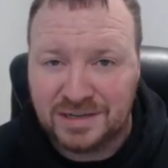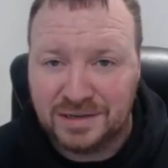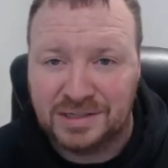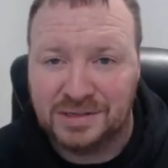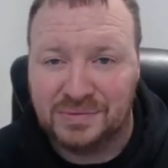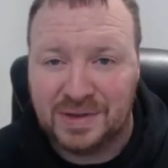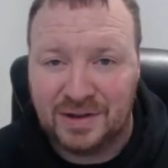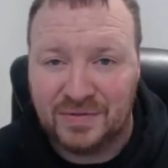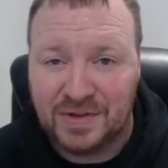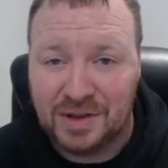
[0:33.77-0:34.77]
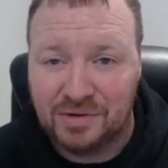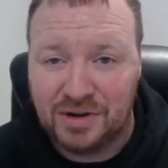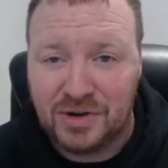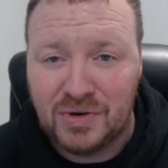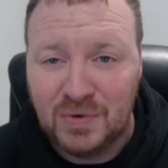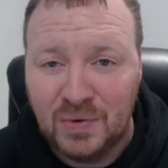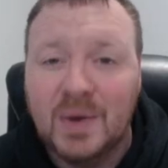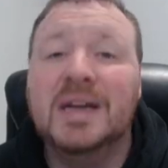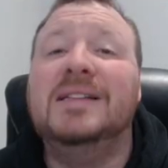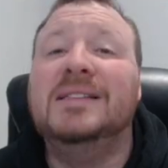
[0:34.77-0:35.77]
So without further ado,
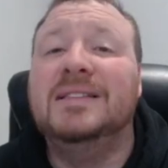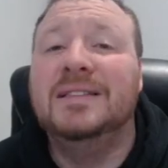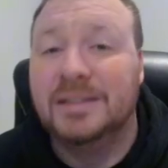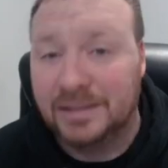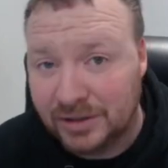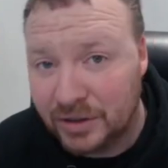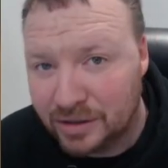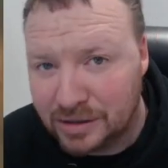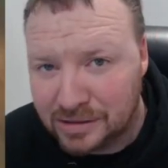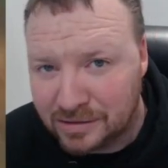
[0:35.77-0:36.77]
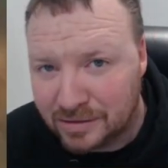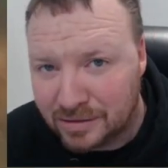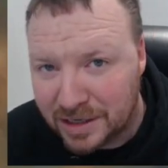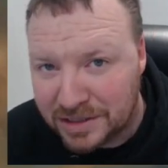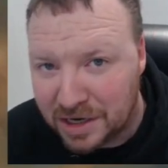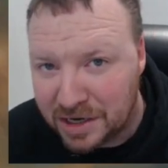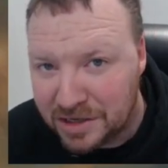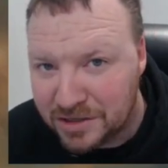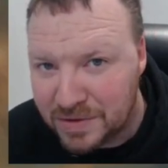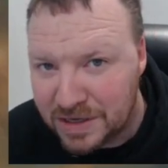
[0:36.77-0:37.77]
let's get
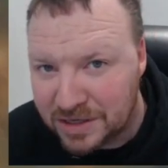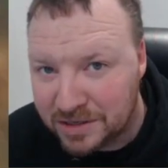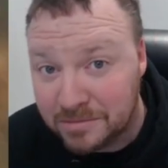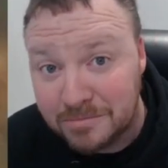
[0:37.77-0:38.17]
into it.